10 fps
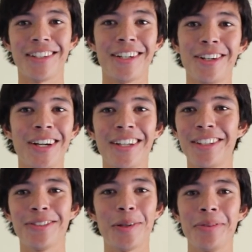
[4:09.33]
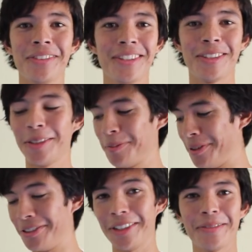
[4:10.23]
I don't know how this represents
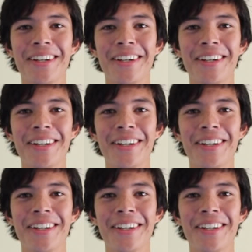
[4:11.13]
pushing.